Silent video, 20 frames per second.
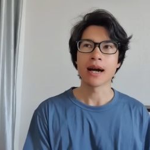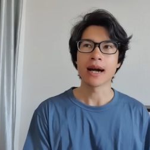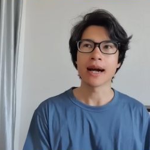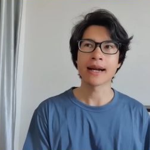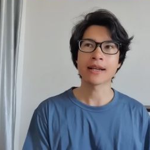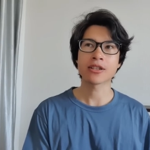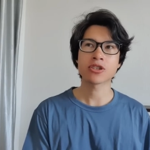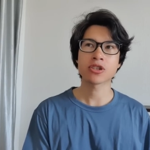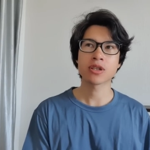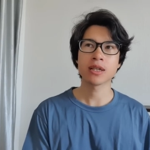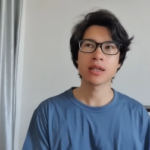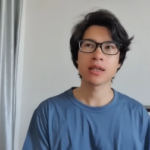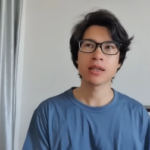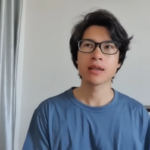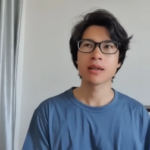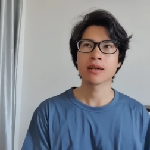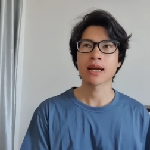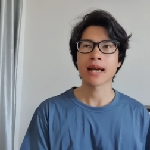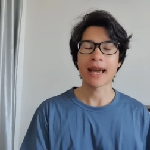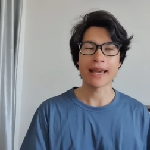I
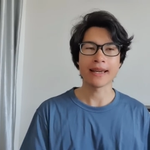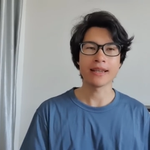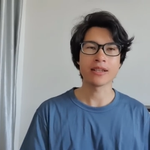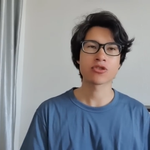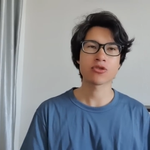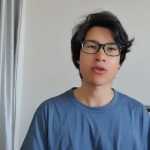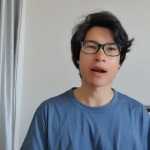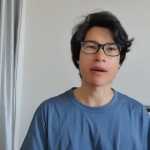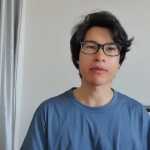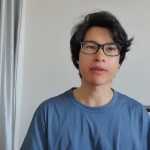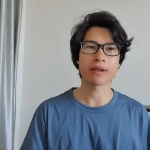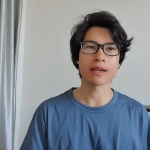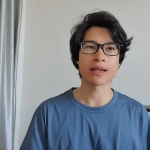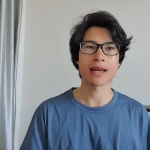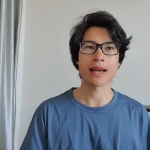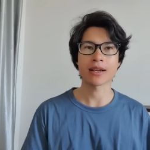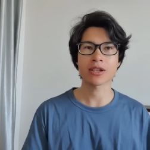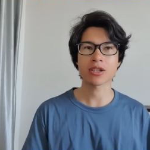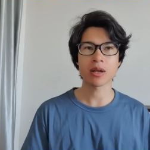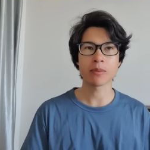actually hate
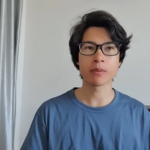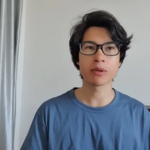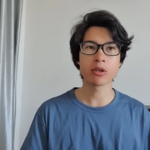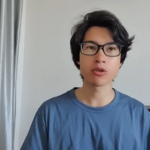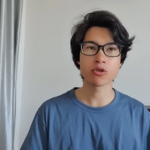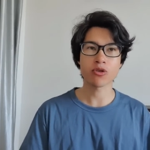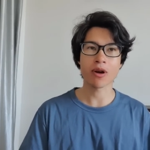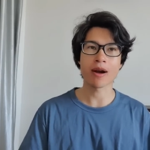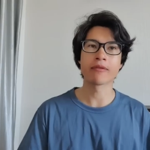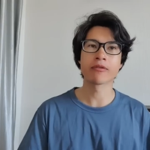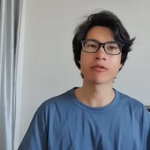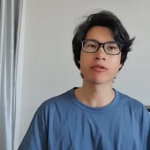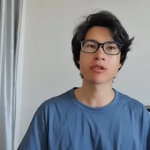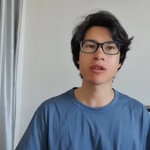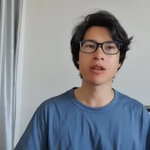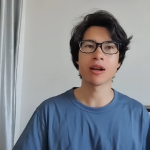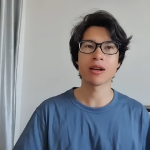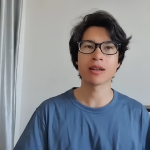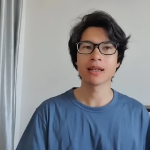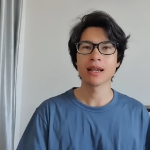traveling. As someone who travels
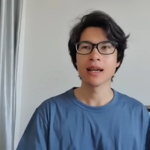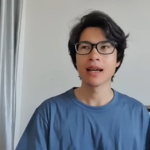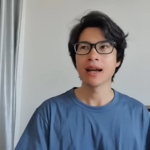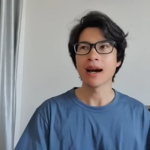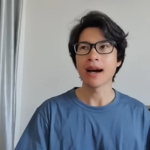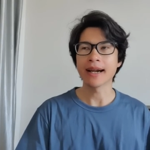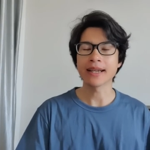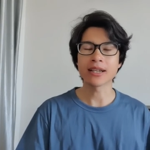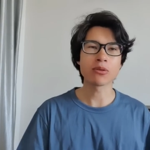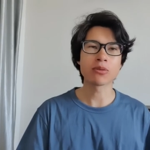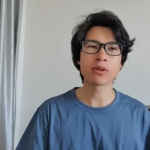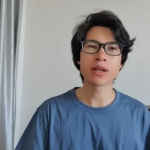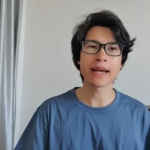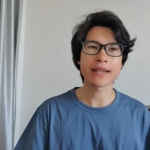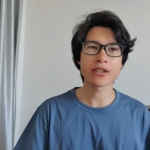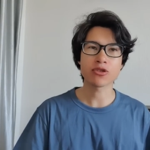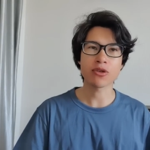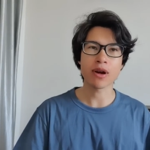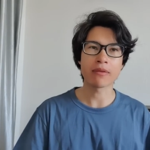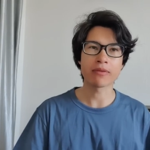a lot, I don't
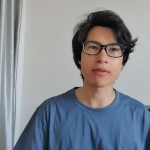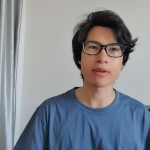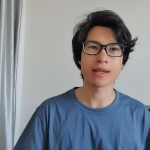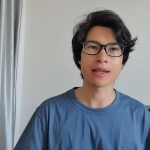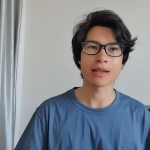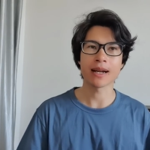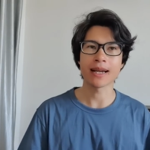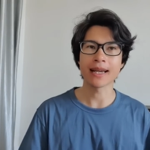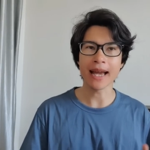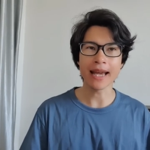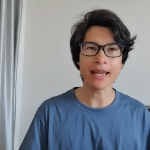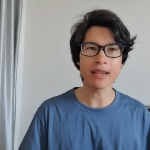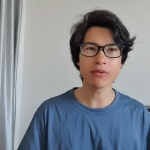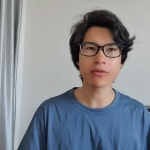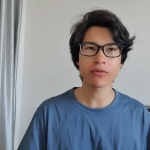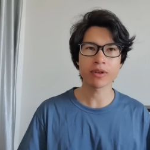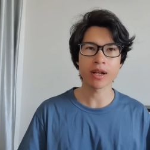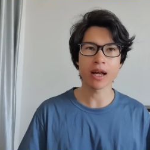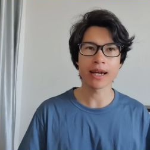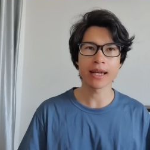like traveling. I
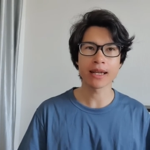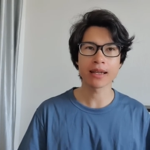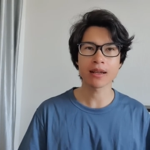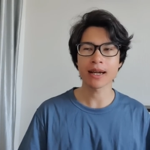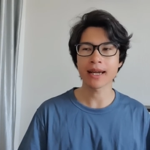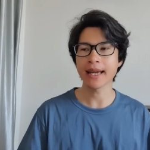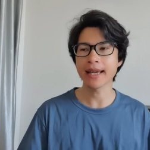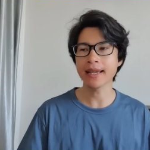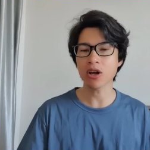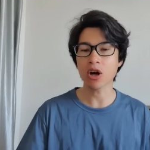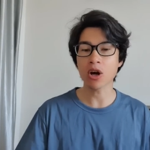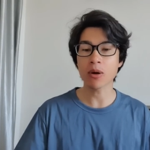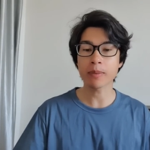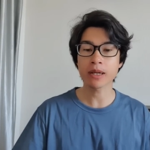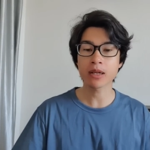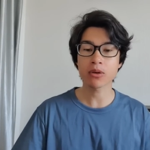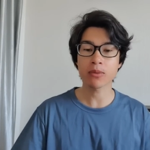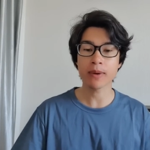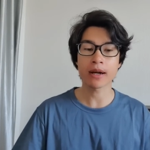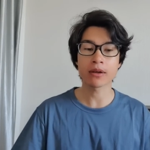hate flying. I hate
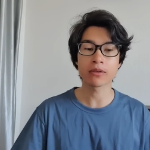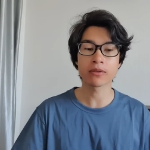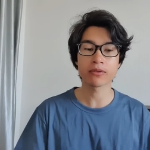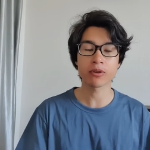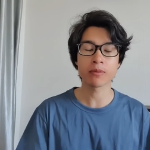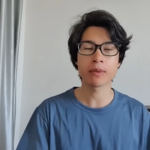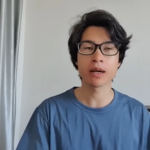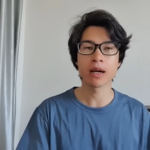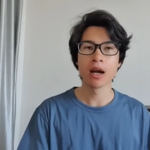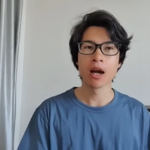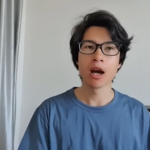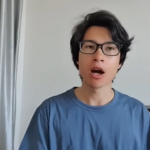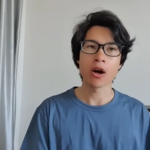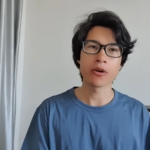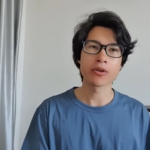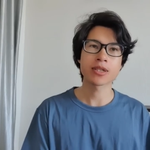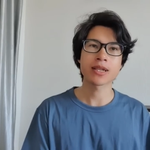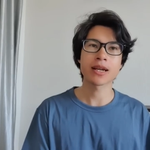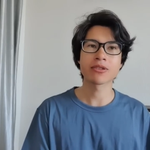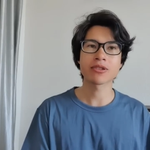hopping around from
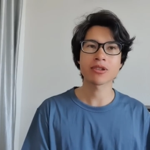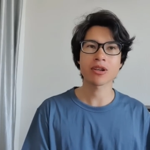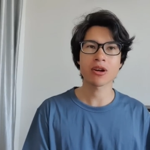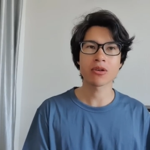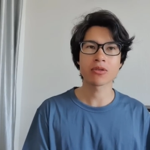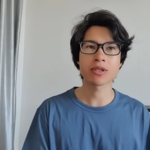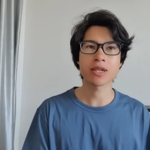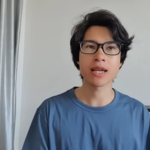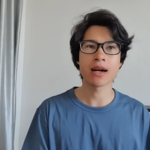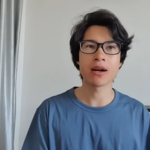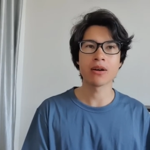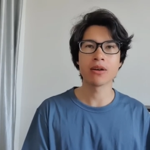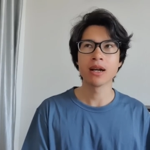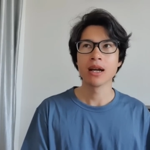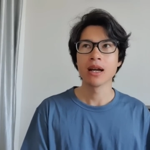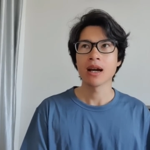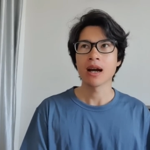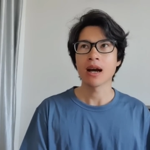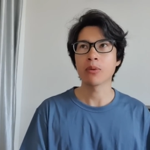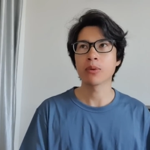hotel to hotel.
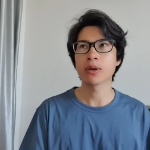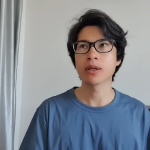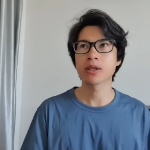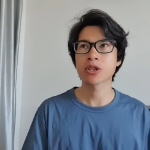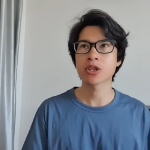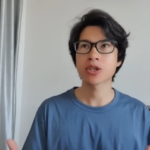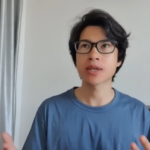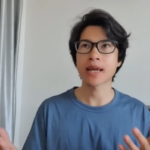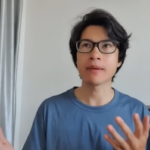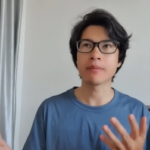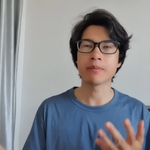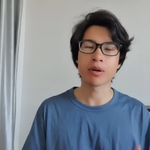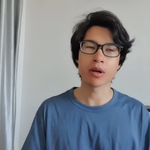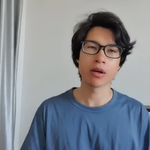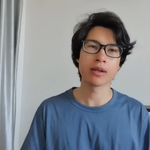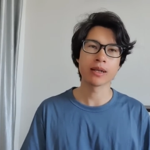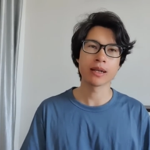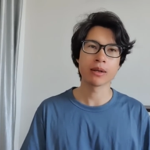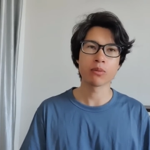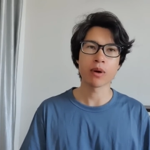I want to stay
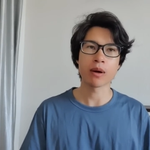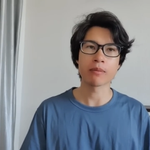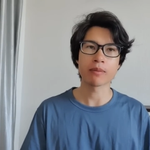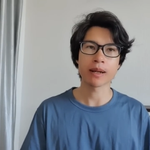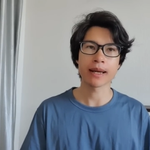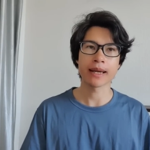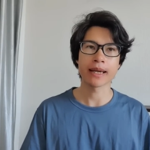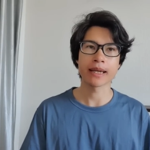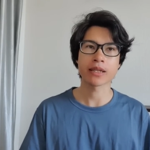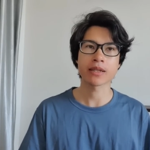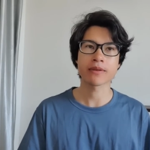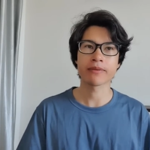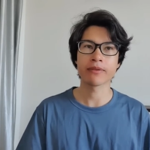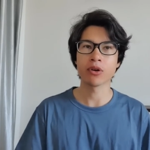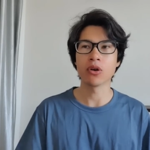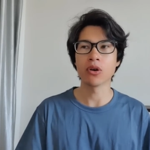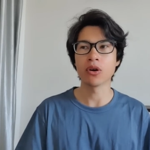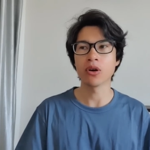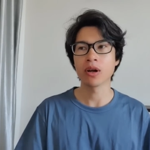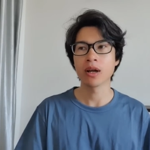put in one place
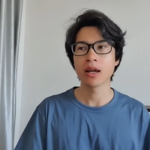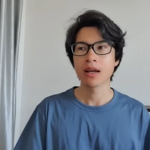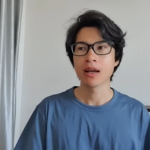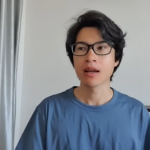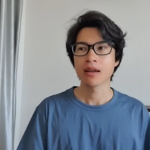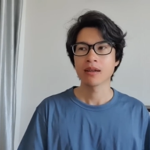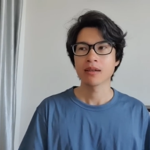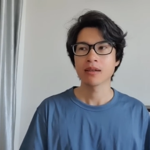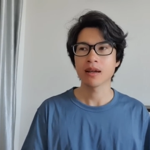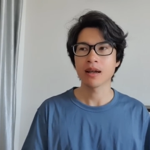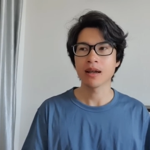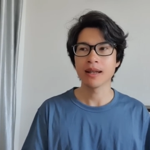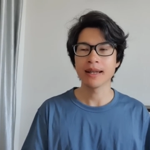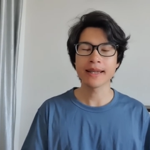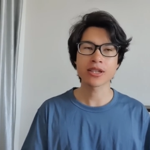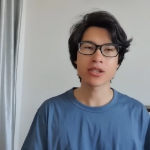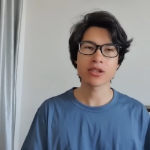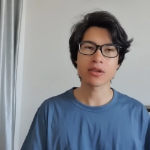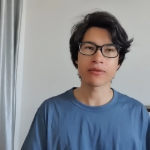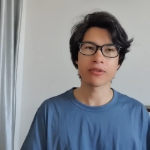for at
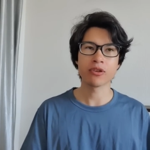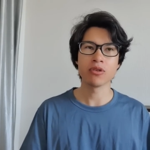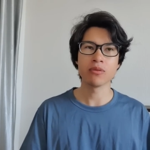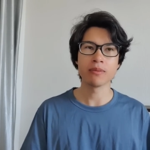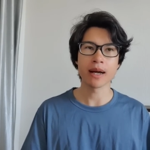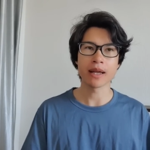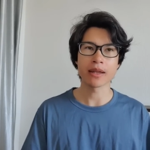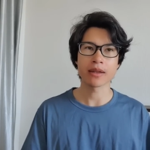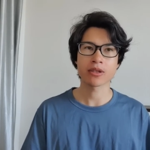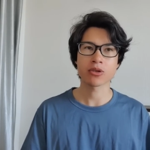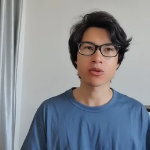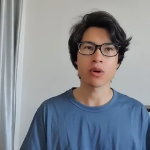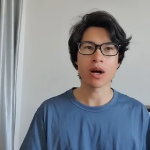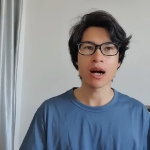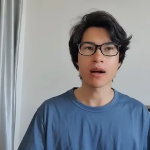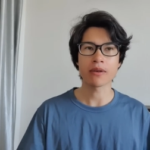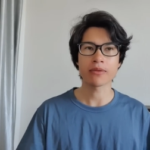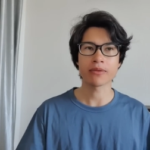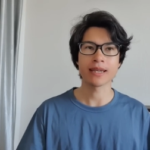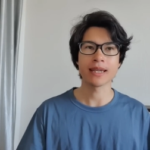least a few months or
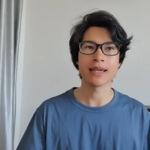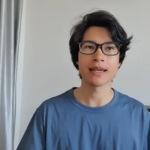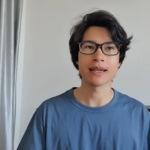half a